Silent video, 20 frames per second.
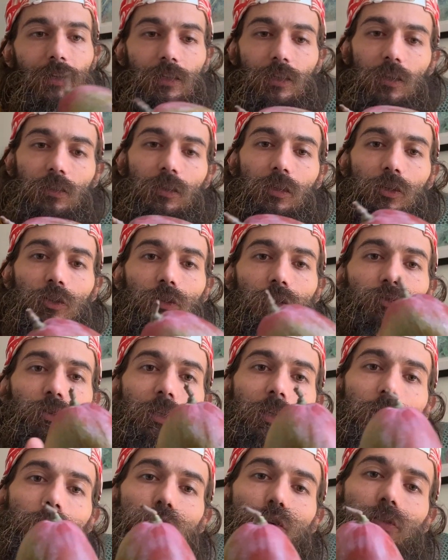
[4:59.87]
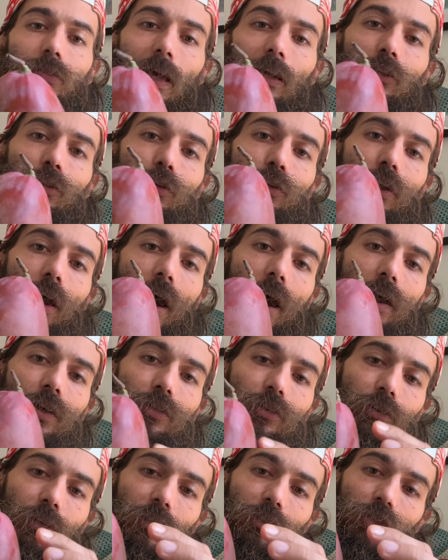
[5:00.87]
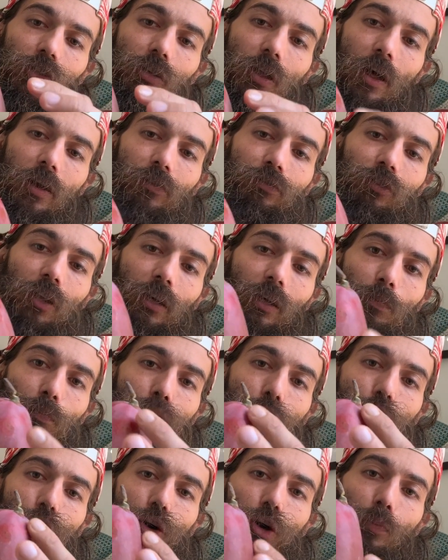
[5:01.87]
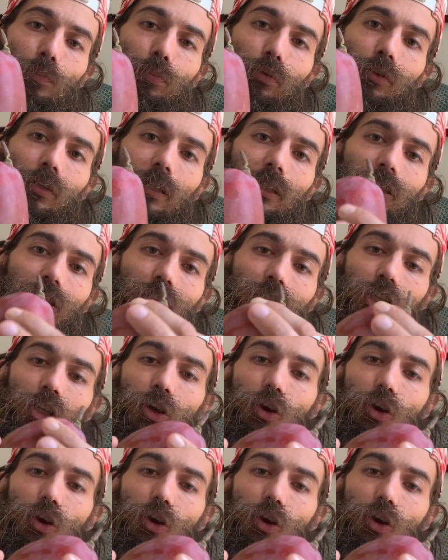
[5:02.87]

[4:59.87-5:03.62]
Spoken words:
It doesn't really look that good either. There's a lot of like purplish